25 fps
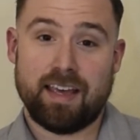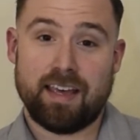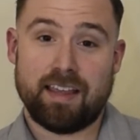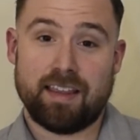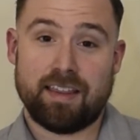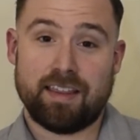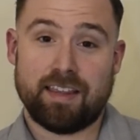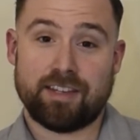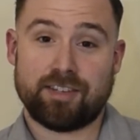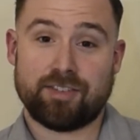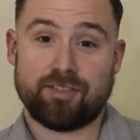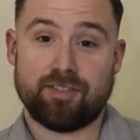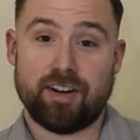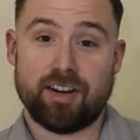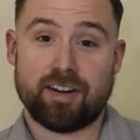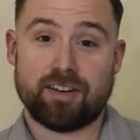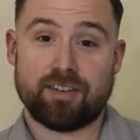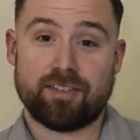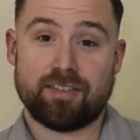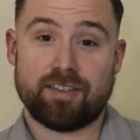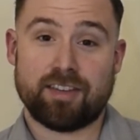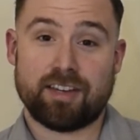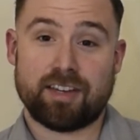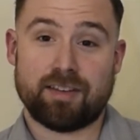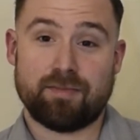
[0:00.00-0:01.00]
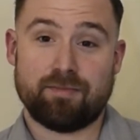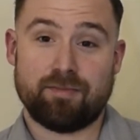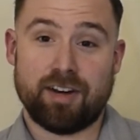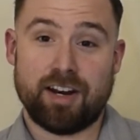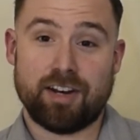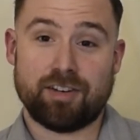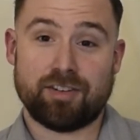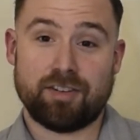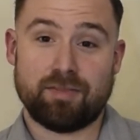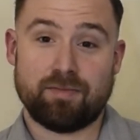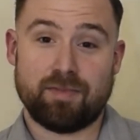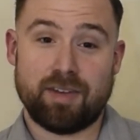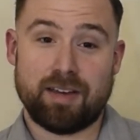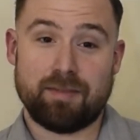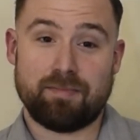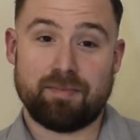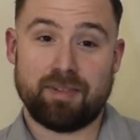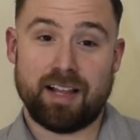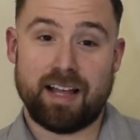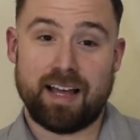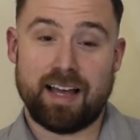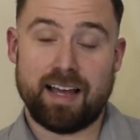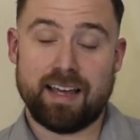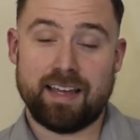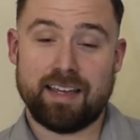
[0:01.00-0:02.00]
The stronger the compression we
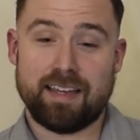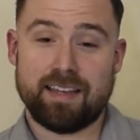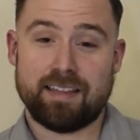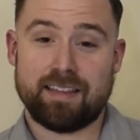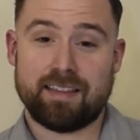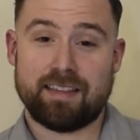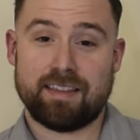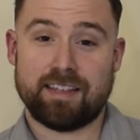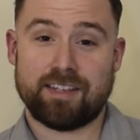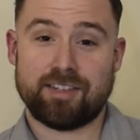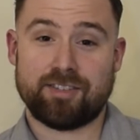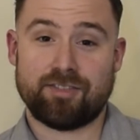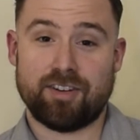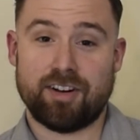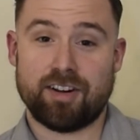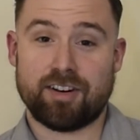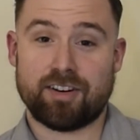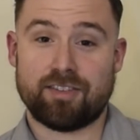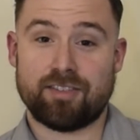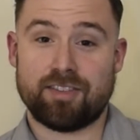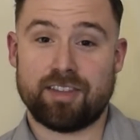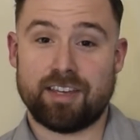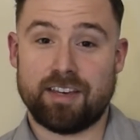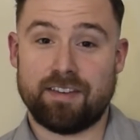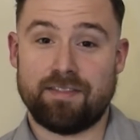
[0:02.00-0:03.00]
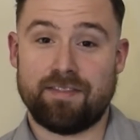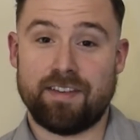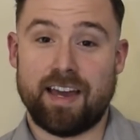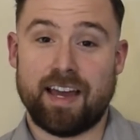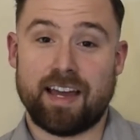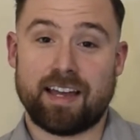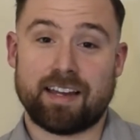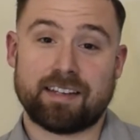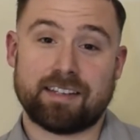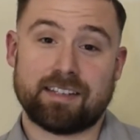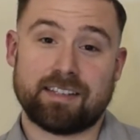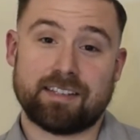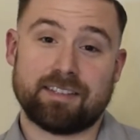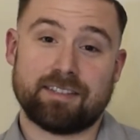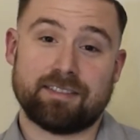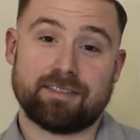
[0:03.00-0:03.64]
apply, the stronger the effect.